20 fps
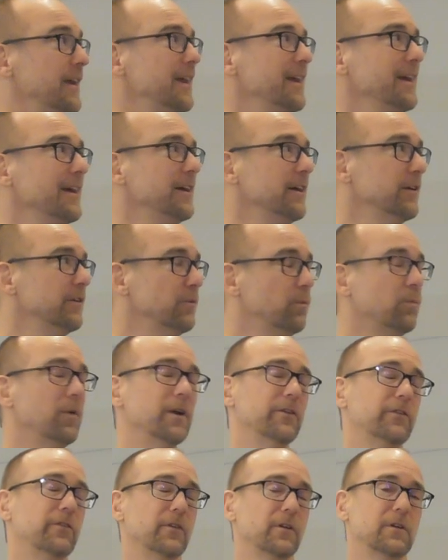And
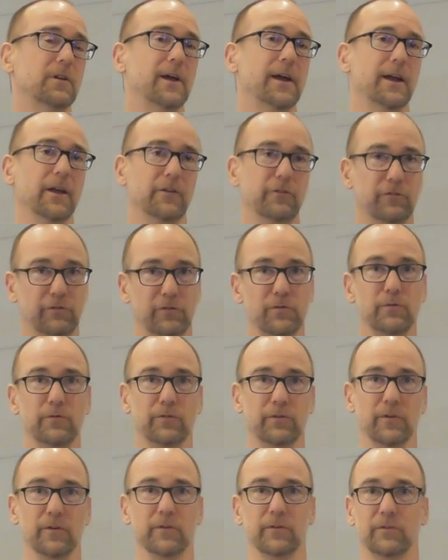once the client
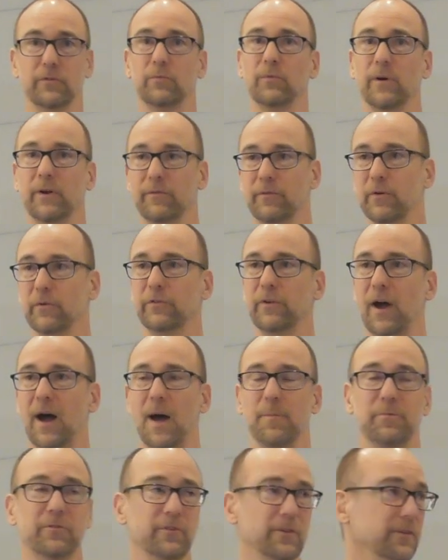chooses one of those
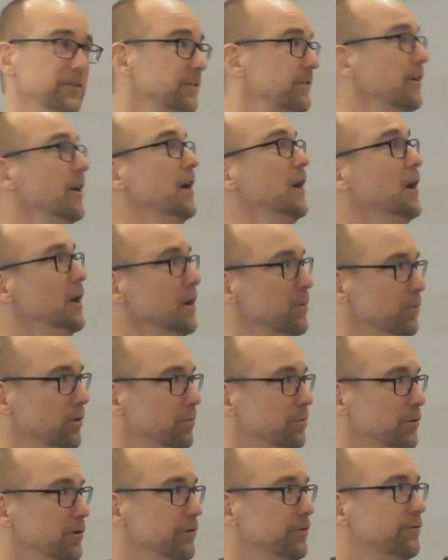options,
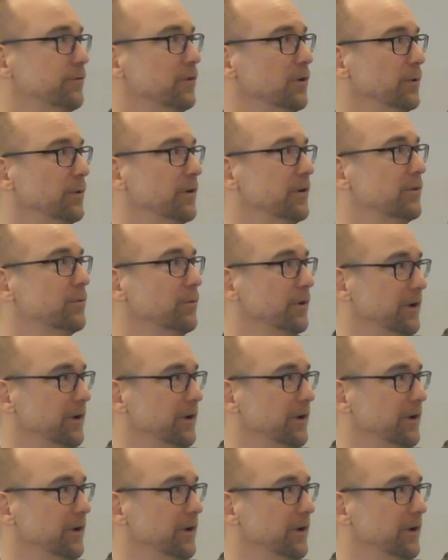we'll move forward